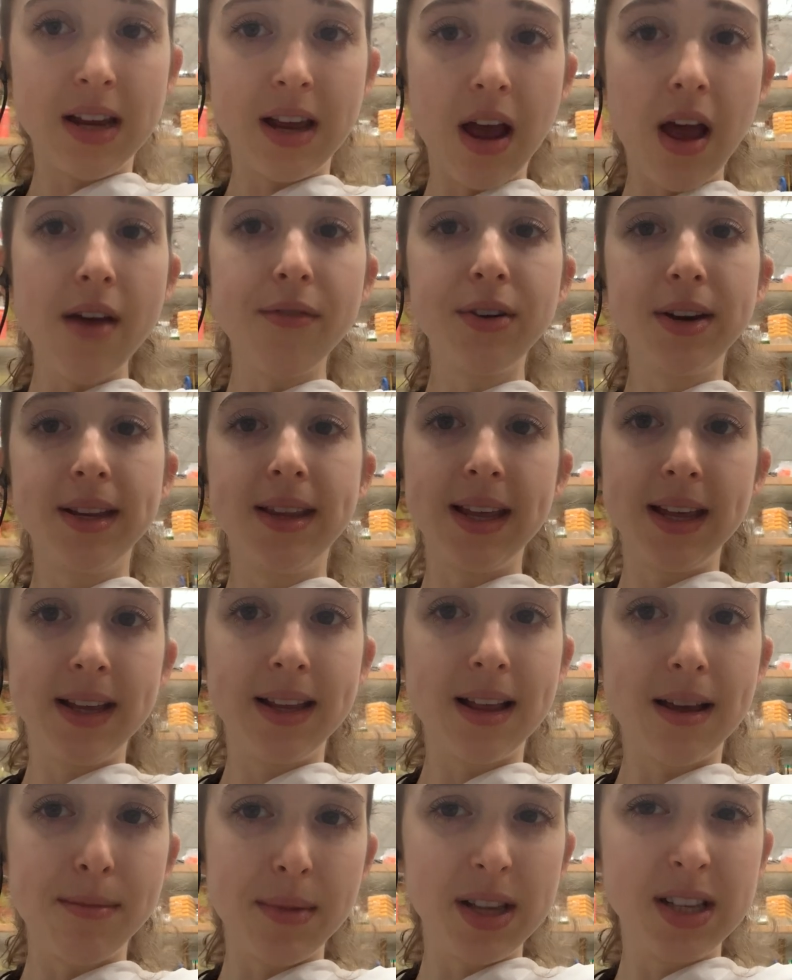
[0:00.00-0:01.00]
like
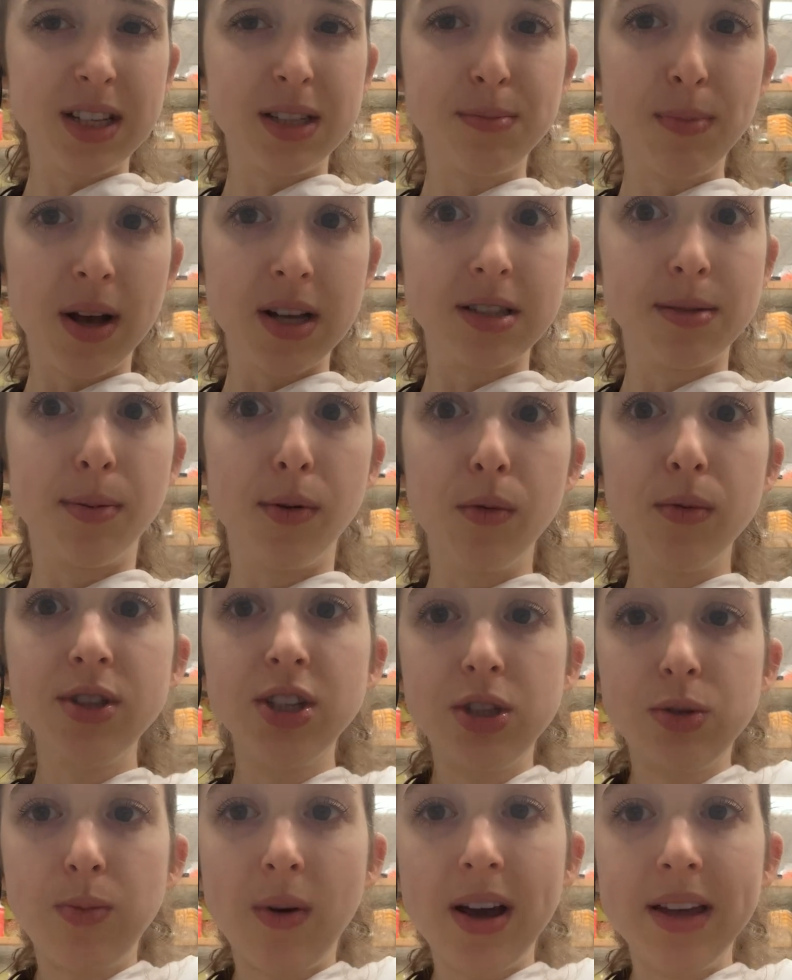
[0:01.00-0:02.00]
everything that made this possible,
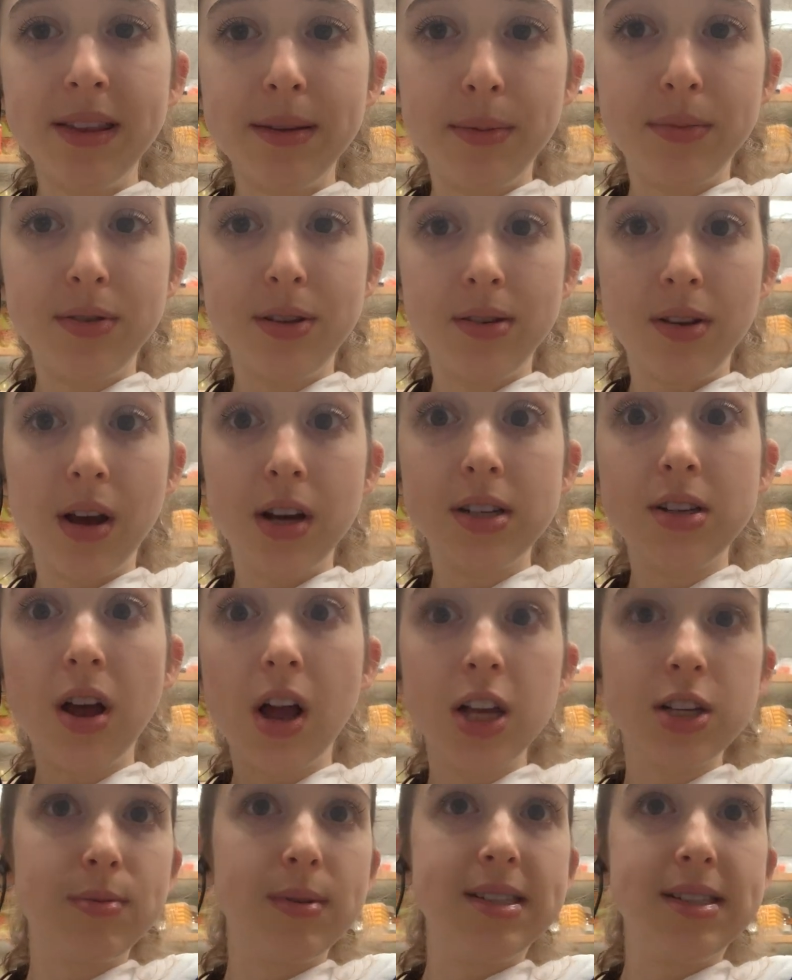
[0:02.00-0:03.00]
which is why the
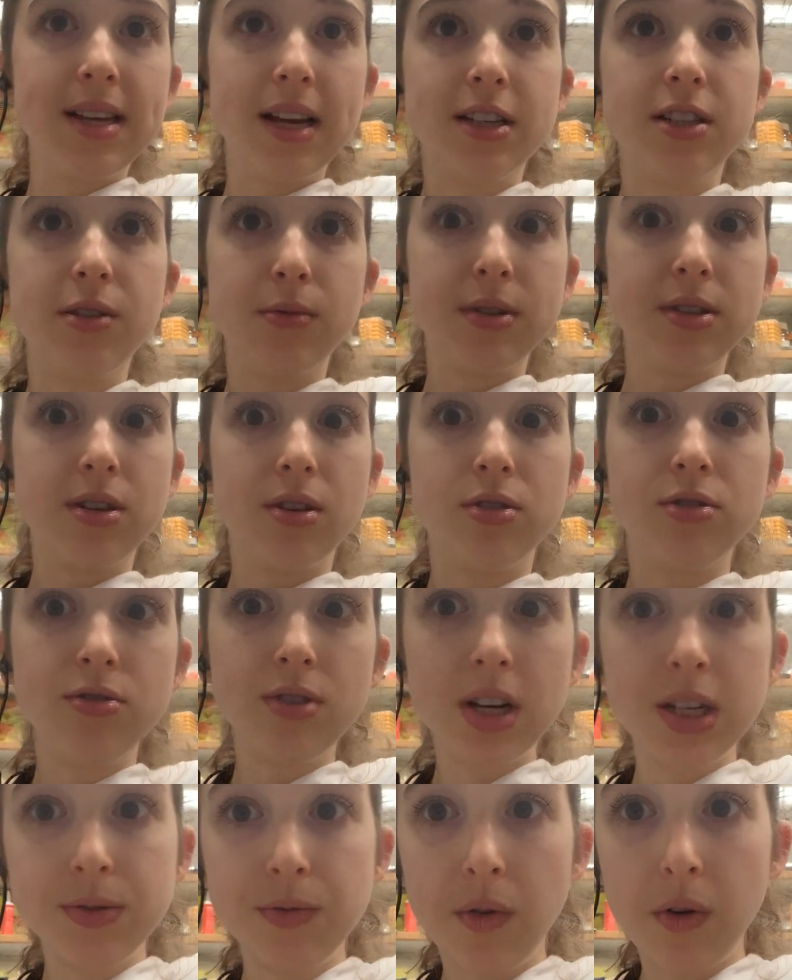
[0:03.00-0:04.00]
acknowledgement section was so
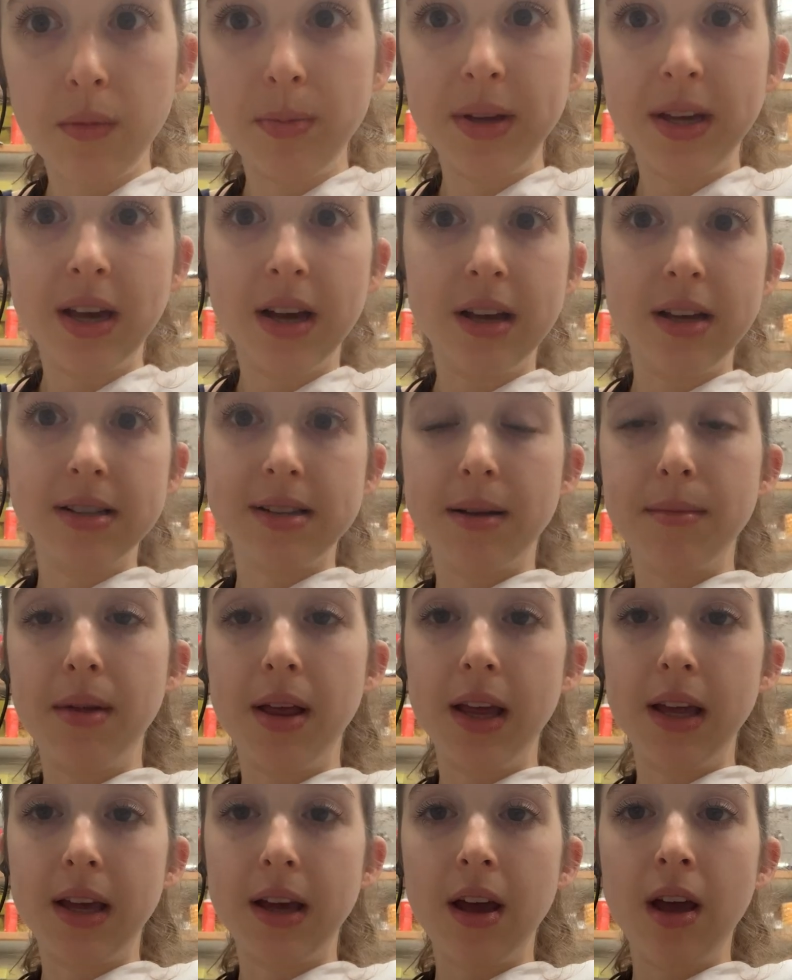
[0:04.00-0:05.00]
stressful because I'm
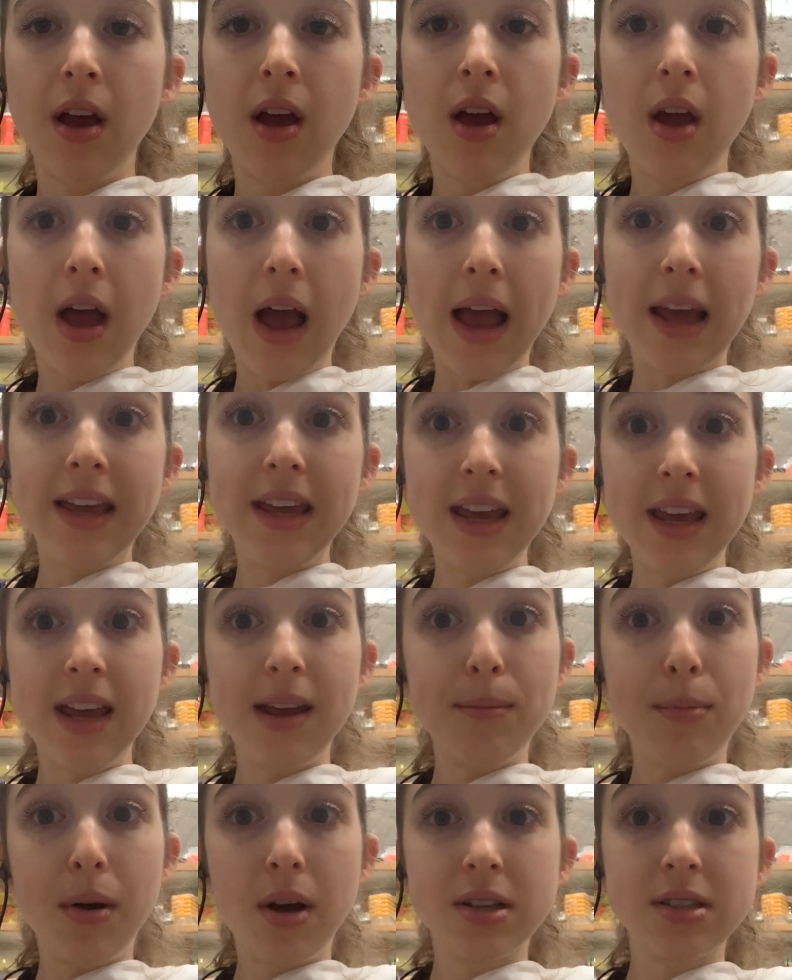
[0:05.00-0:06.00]
like, I
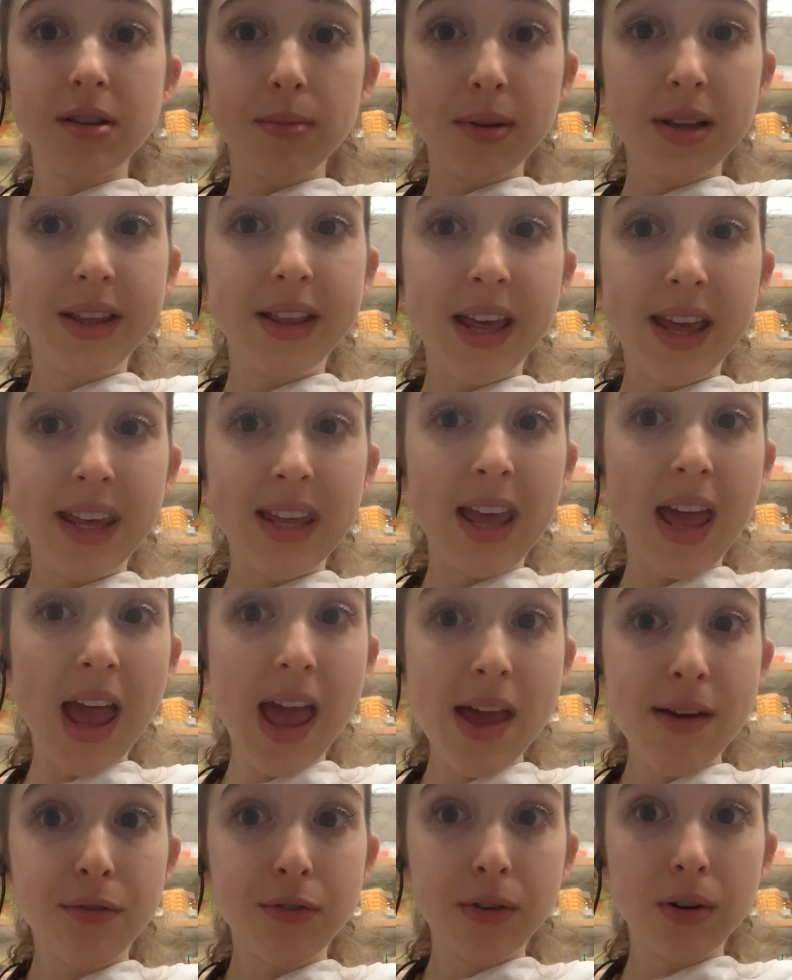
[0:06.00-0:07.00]
can't possibly thank
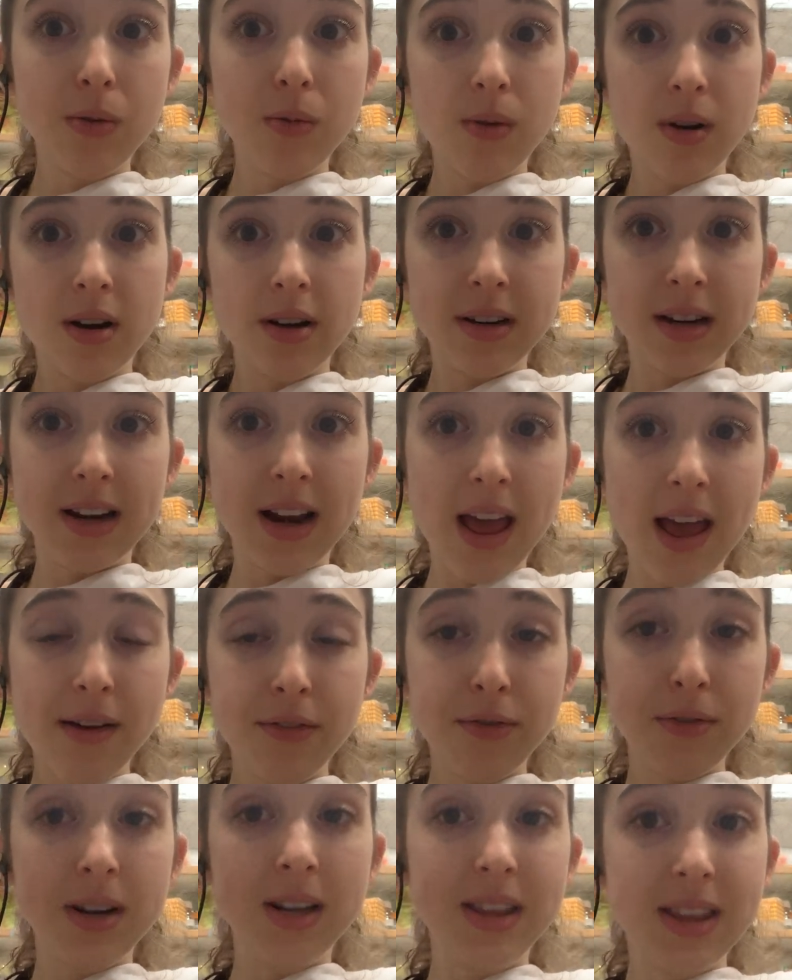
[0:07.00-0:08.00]
everyone and
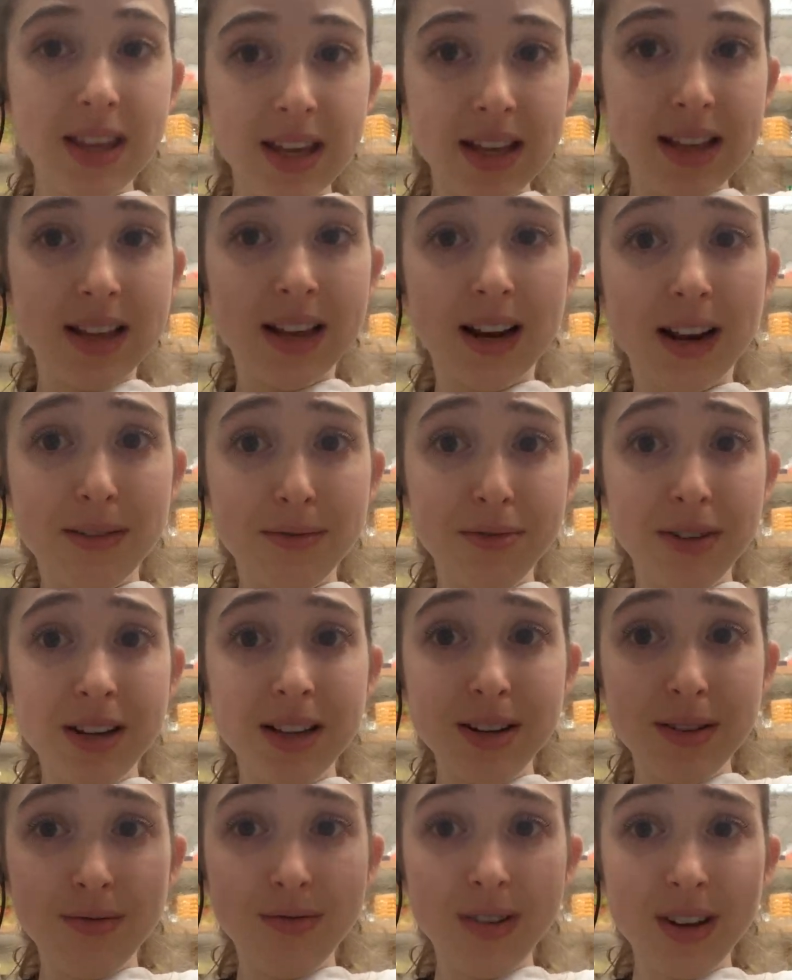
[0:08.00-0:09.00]
everything that I
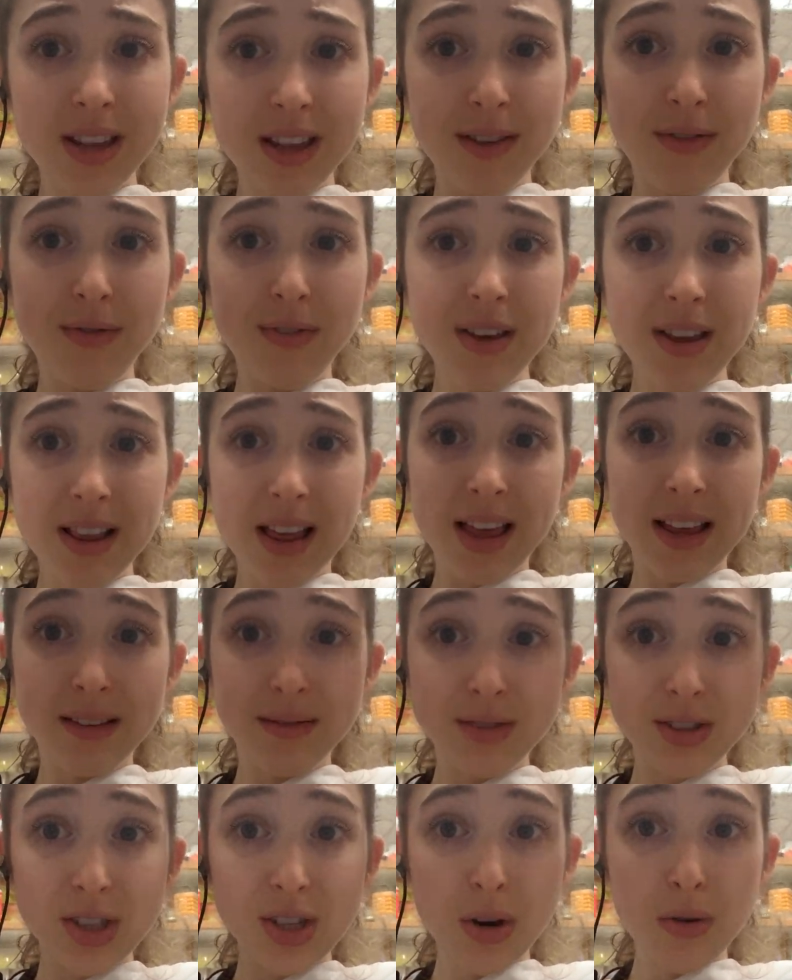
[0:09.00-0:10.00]
really, really feel like
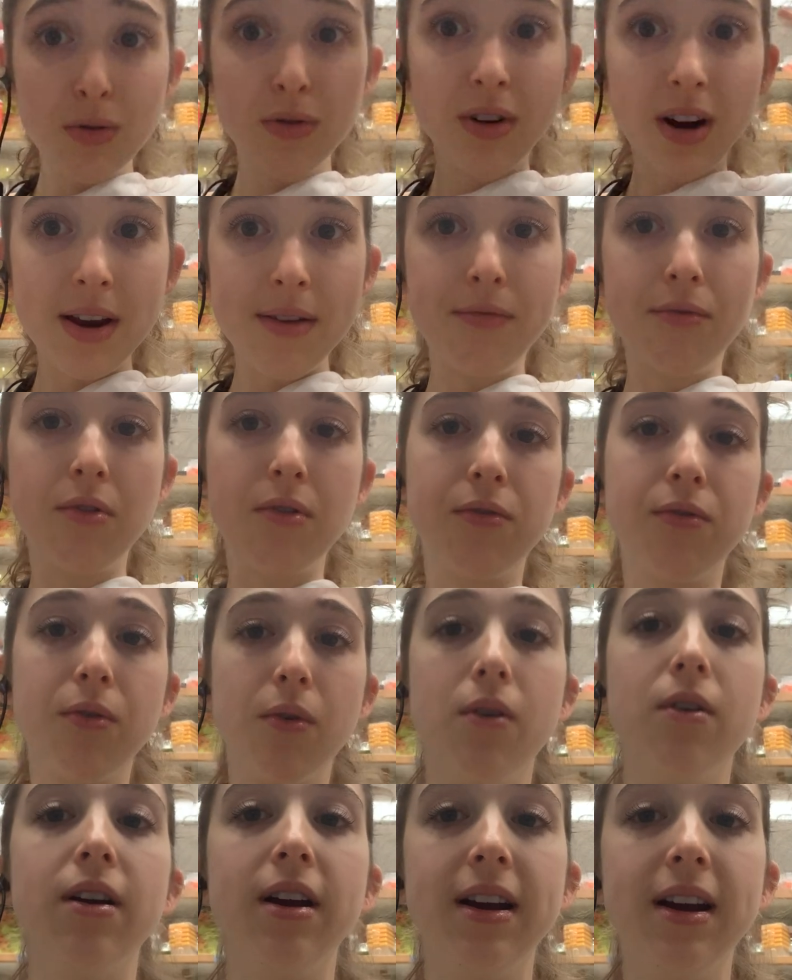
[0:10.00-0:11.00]
so grateful for.